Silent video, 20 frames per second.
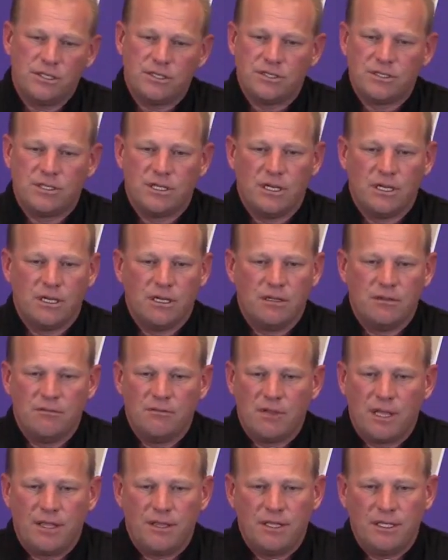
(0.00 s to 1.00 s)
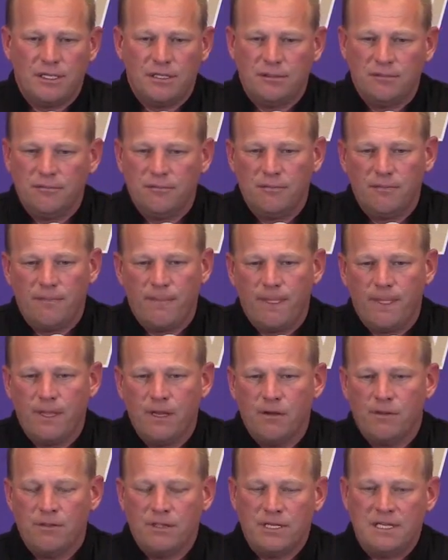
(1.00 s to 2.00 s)

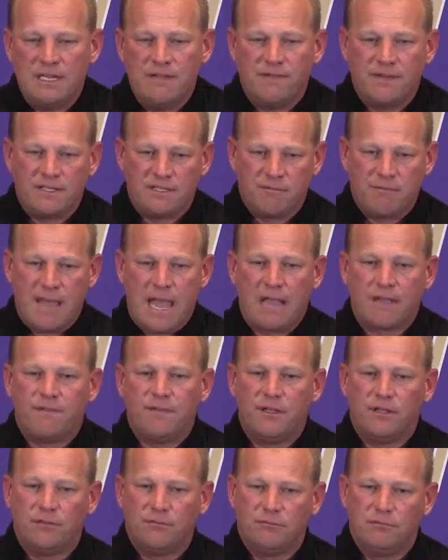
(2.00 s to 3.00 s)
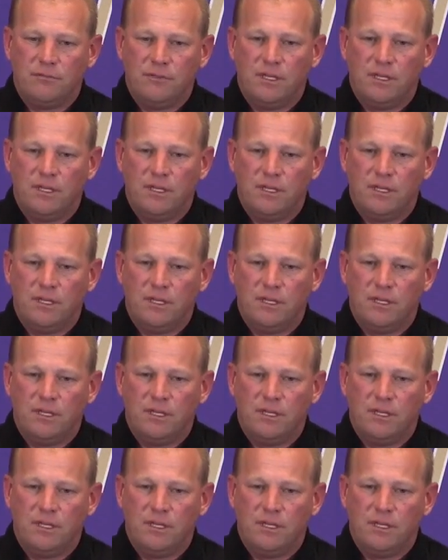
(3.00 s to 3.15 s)
the defensive backfield,